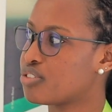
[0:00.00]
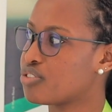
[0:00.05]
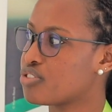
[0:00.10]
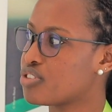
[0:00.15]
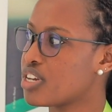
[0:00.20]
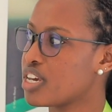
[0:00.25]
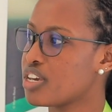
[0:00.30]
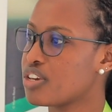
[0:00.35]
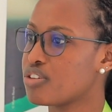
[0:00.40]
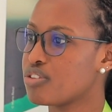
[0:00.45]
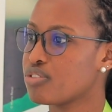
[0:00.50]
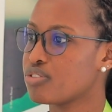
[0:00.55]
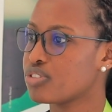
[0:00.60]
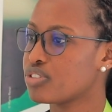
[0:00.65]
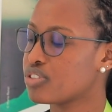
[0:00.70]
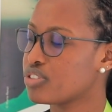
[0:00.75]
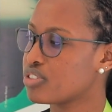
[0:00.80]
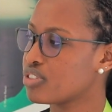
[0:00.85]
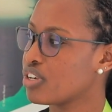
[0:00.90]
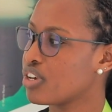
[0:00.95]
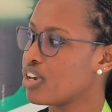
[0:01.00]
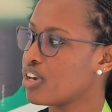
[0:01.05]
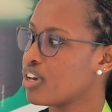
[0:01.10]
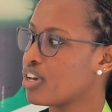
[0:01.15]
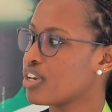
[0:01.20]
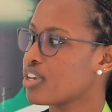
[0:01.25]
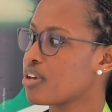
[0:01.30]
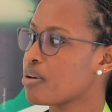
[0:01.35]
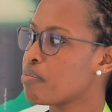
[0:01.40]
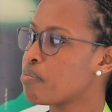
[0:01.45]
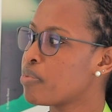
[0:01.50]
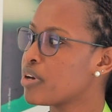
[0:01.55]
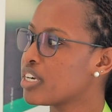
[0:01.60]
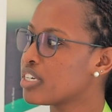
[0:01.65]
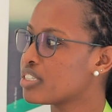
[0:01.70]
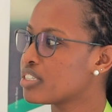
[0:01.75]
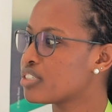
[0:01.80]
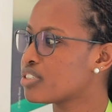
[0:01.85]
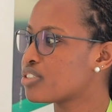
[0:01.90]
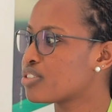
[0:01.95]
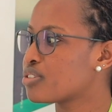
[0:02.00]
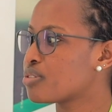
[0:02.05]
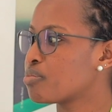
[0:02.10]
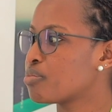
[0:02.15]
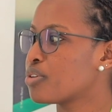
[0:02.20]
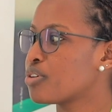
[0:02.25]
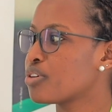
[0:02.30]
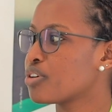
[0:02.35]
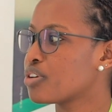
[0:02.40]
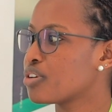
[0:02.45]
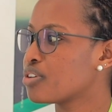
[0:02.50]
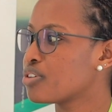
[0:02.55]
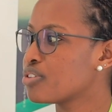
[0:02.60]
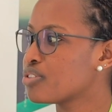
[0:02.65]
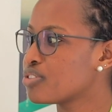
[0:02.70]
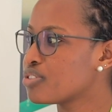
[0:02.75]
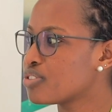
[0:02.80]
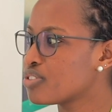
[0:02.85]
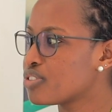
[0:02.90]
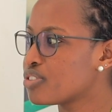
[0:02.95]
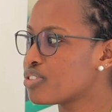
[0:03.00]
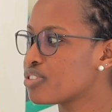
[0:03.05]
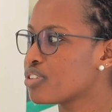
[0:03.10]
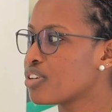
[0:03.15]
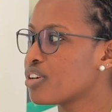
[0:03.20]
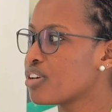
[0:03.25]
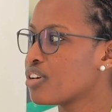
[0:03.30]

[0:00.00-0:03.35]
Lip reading: Today you use your Benz, tomorrow you use